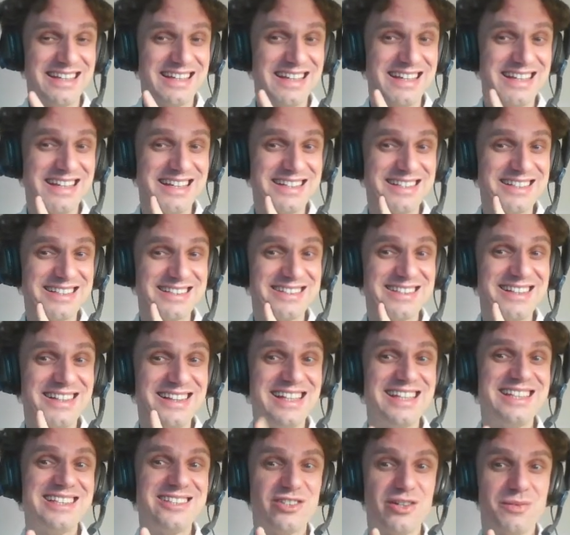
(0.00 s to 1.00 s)
it is the
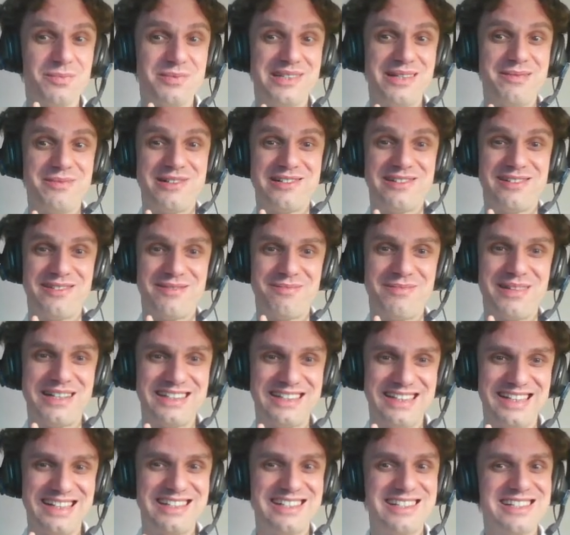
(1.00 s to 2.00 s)
least optimal,
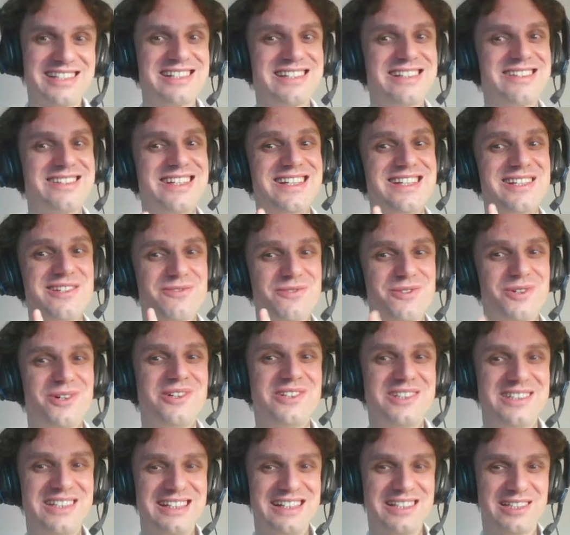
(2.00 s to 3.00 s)
but it is the
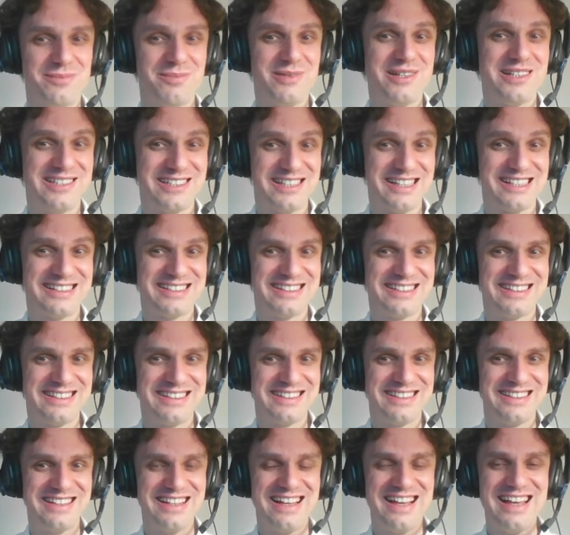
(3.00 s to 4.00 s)
default in SPSS.
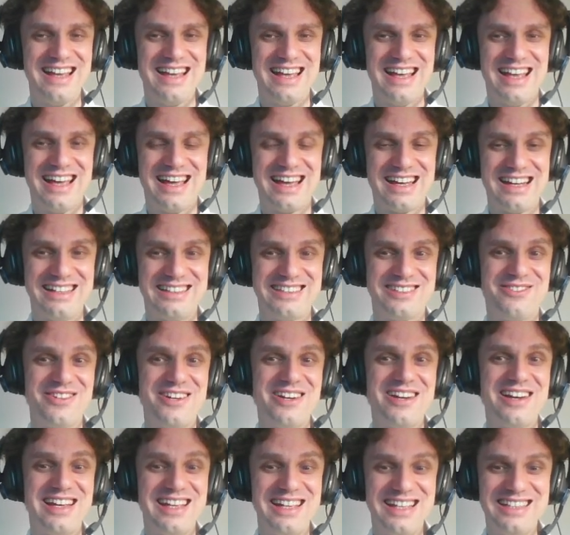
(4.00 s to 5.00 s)
And it's
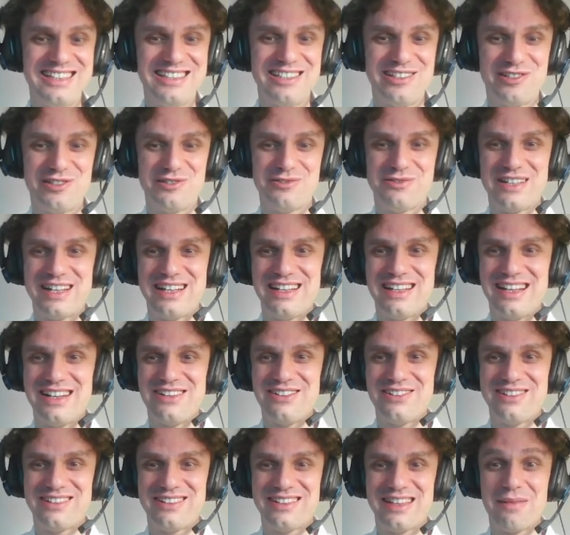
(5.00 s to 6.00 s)
very easy to find
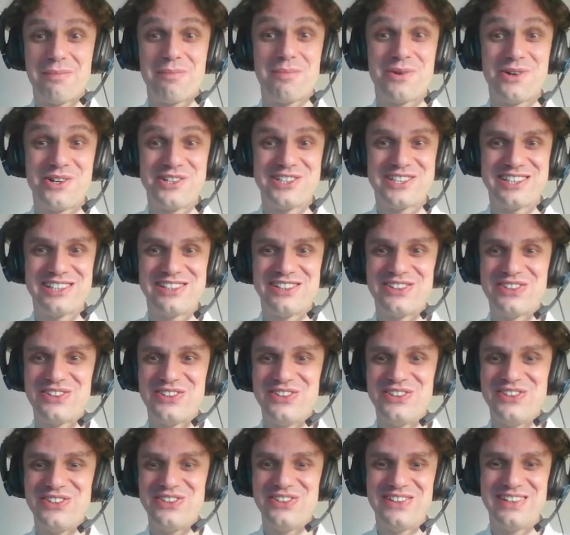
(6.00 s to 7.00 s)
out a person
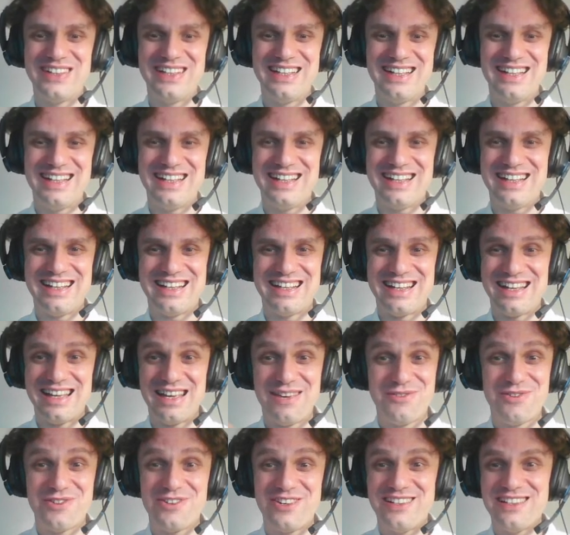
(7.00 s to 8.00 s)
who,
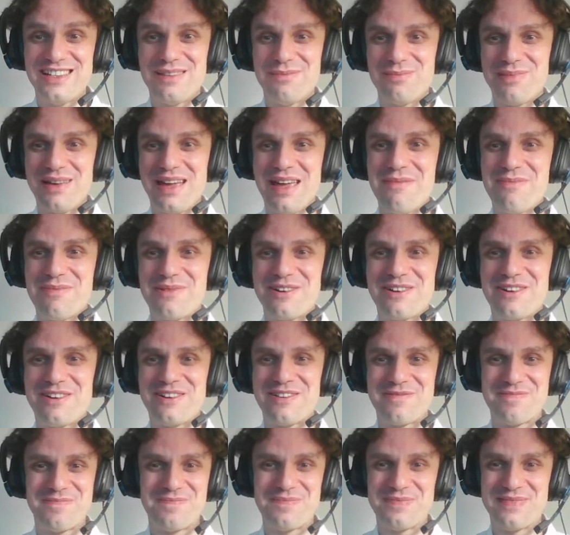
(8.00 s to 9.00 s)
if you read a
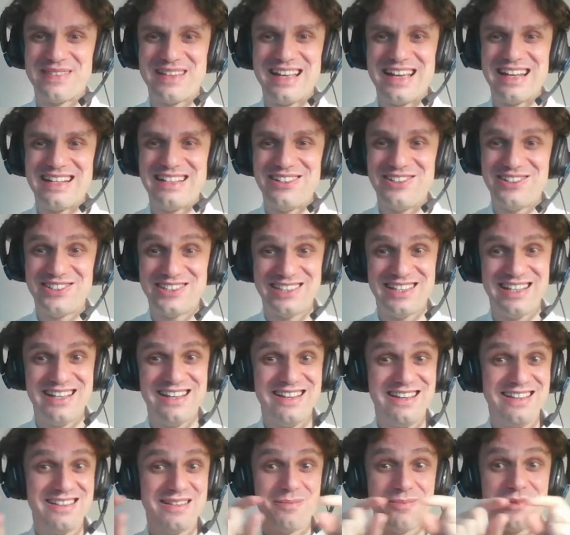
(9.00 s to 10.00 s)
paper and you
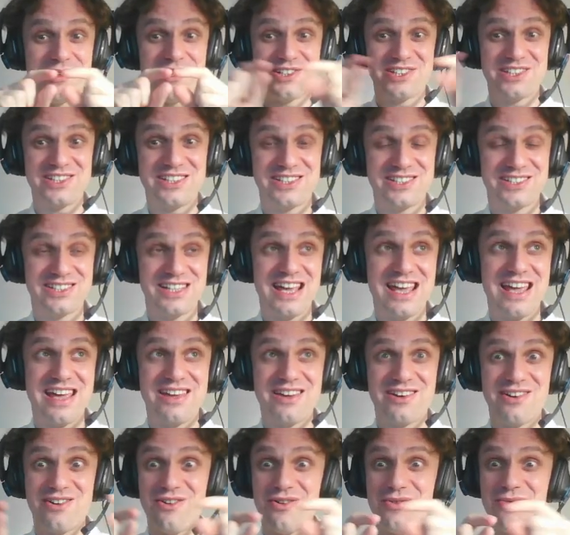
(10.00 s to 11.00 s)
see the person is
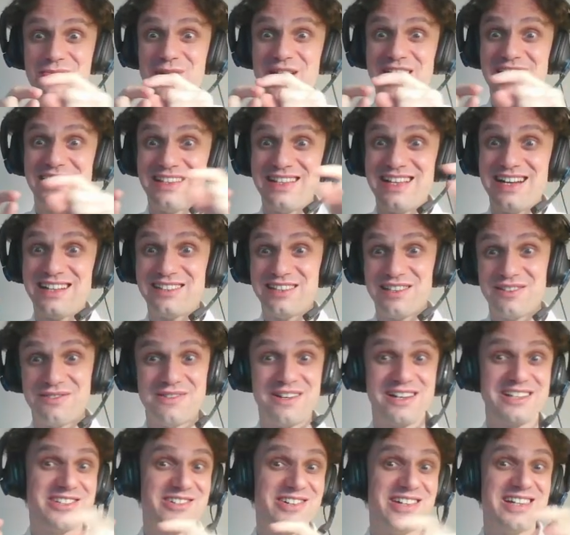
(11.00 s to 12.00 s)
saying, oh, we conducted
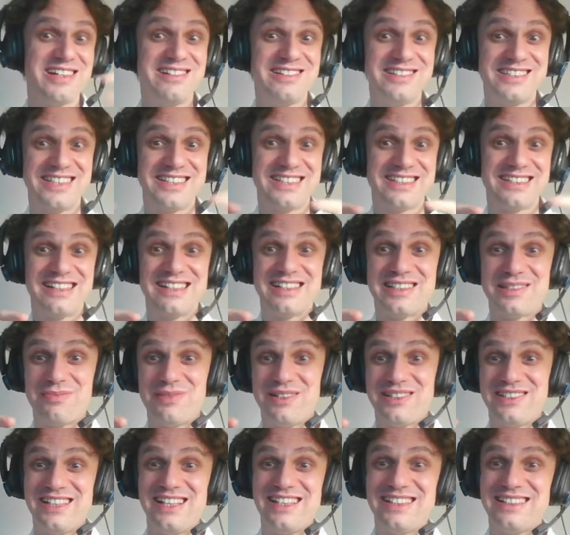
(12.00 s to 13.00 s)
factor analysis in
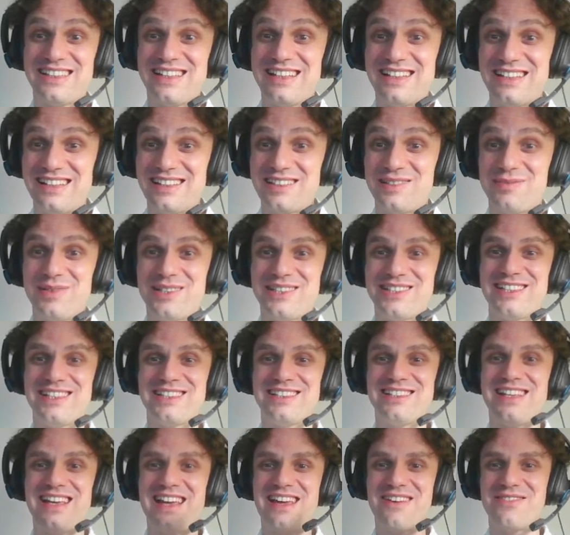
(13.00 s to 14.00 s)
SPSS and
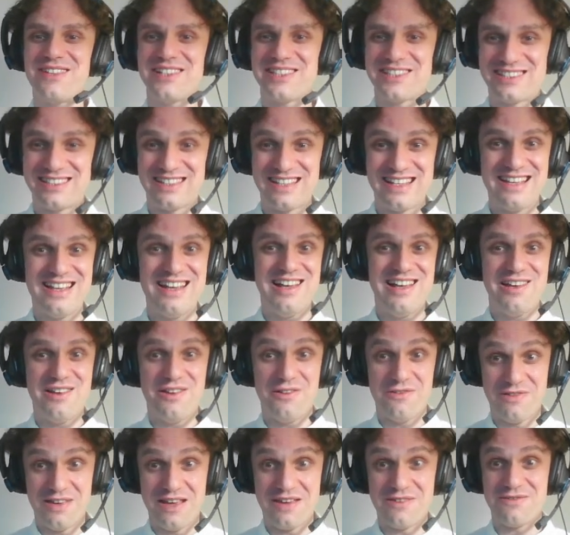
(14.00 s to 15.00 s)
SPSS gave us
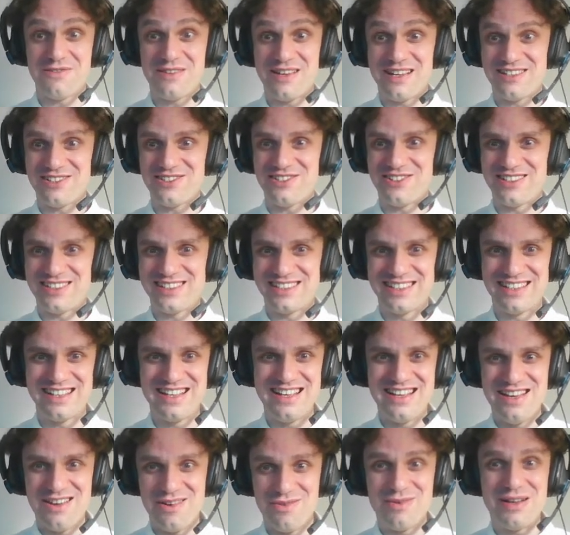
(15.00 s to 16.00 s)
5 factors.
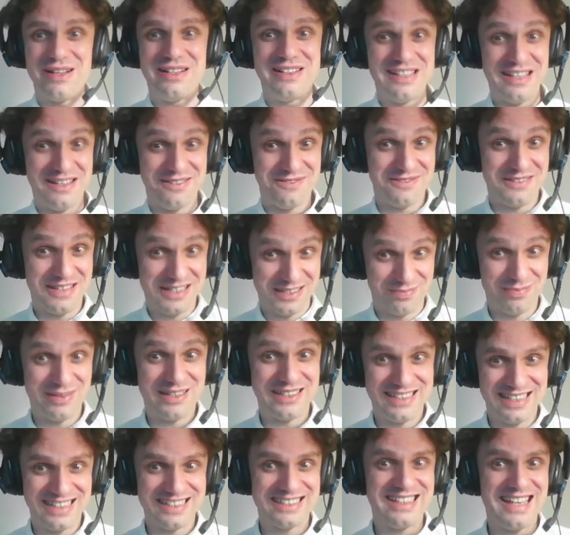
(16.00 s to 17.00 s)
Well, if
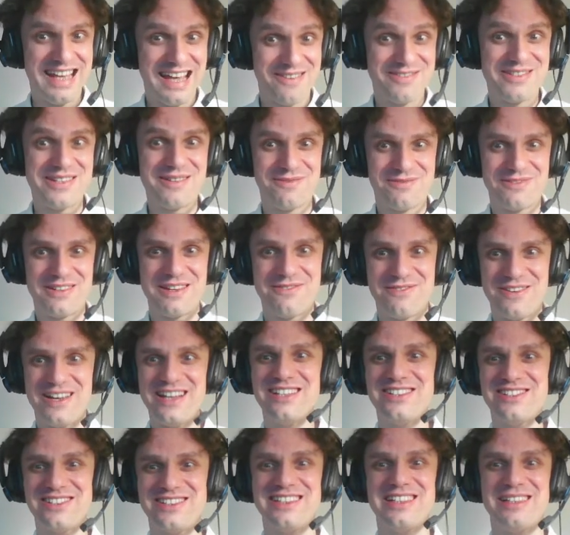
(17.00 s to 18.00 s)
SPSS gave them 5
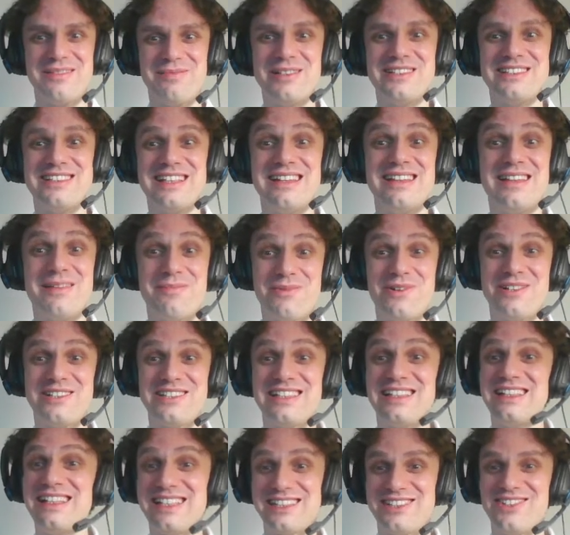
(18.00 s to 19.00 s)
factors, it means that the
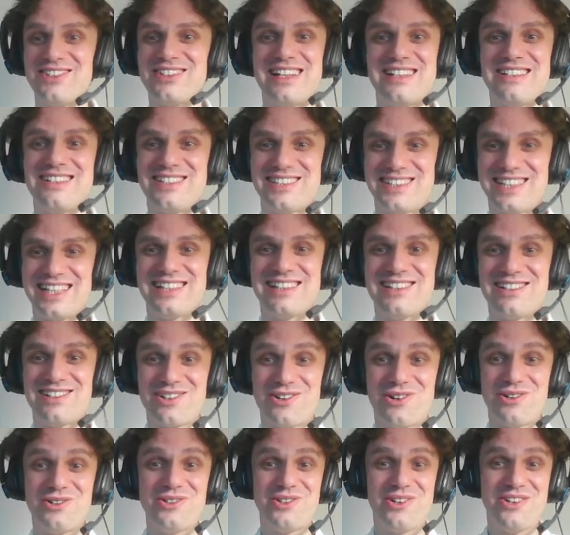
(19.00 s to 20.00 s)
person does not understand the
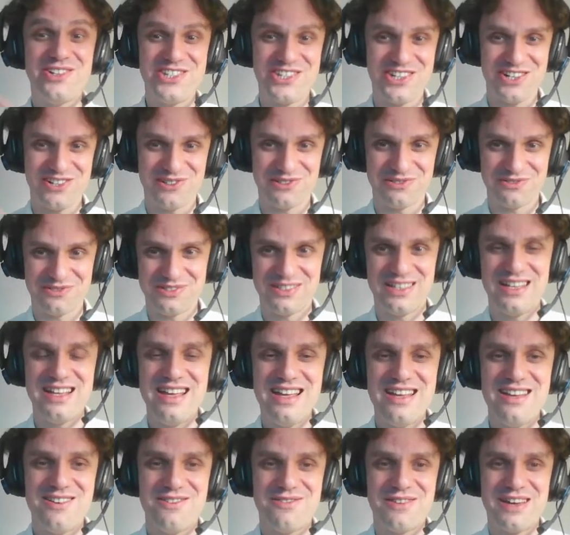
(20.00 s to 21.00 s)
whole logic of
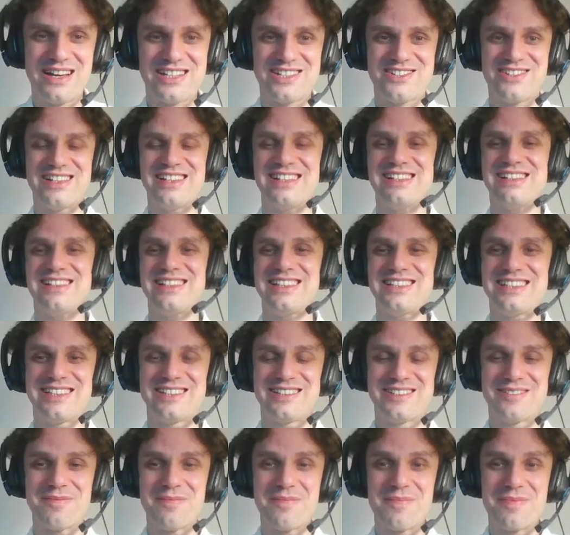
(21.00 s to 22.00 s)
factor
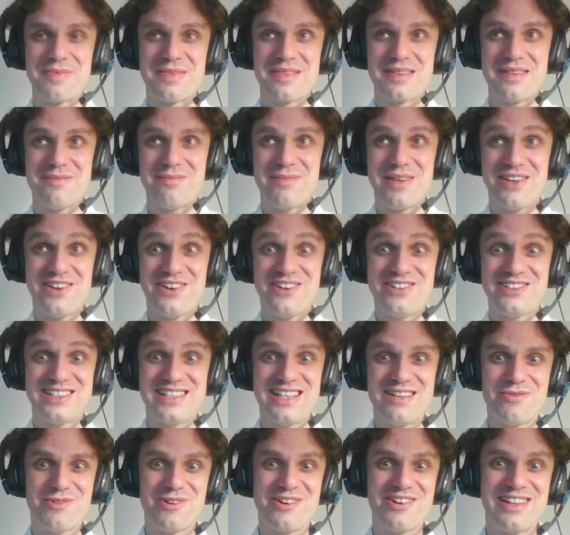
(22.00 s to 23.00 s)
analysis because
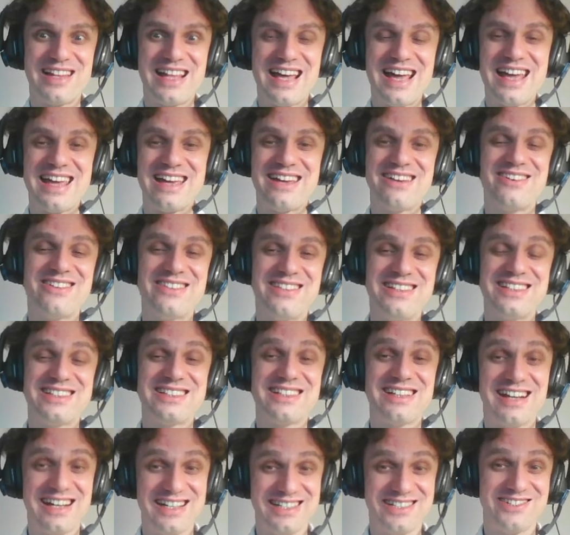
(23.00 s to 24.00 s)
they were relying on this
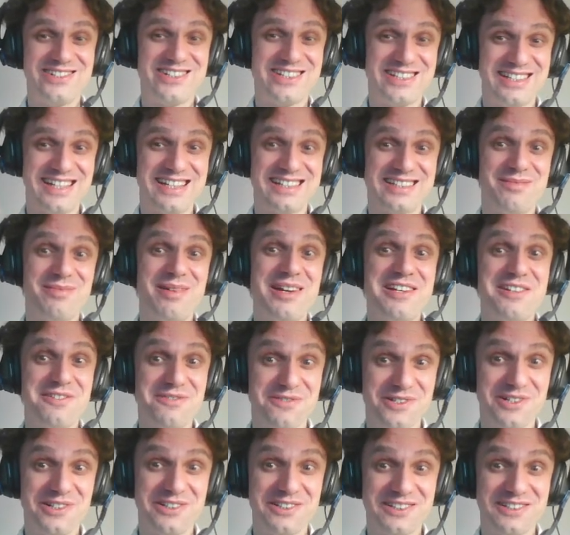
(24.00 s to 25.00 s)
Kaiser's test by
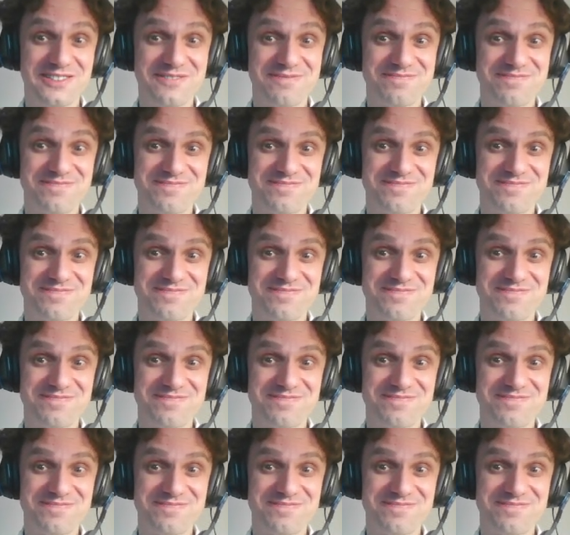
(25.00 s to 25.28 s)
default.